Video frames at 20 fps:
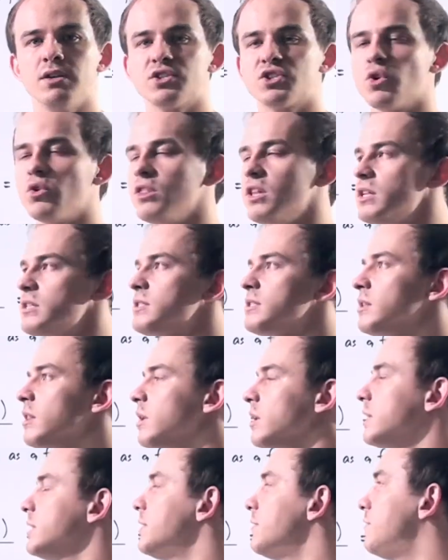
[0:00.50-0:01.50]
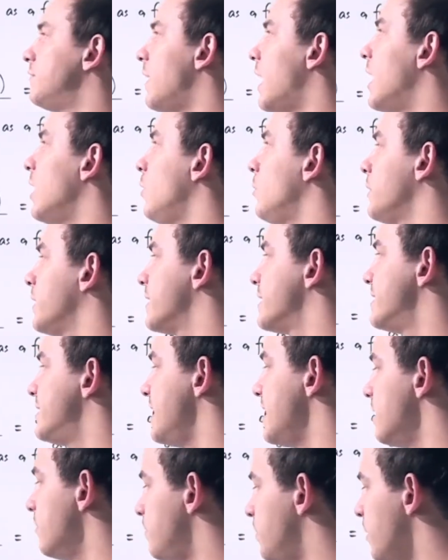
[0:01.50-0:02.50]
So let's look at the following
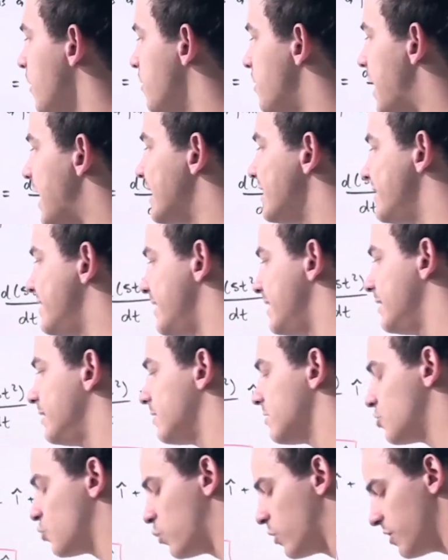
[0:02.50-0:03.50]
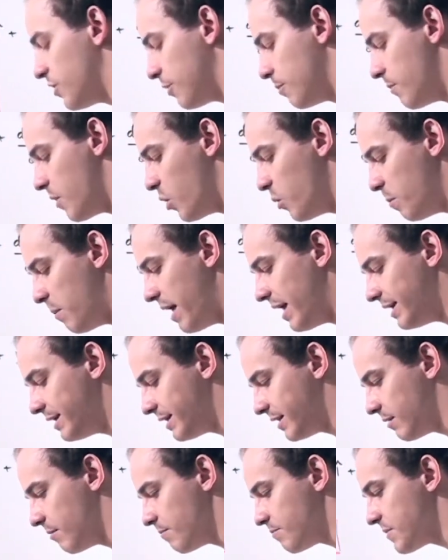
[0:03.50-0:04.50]
example that deals with
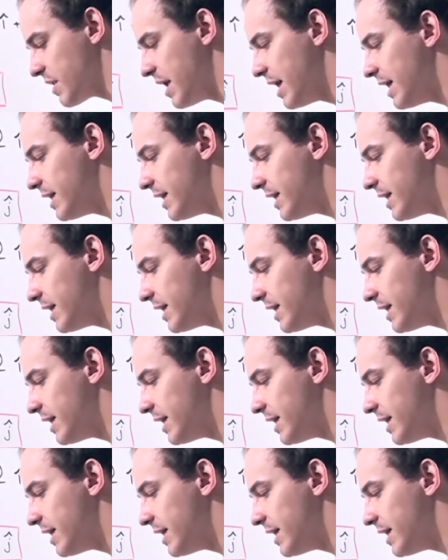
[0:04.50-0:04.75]
momentum.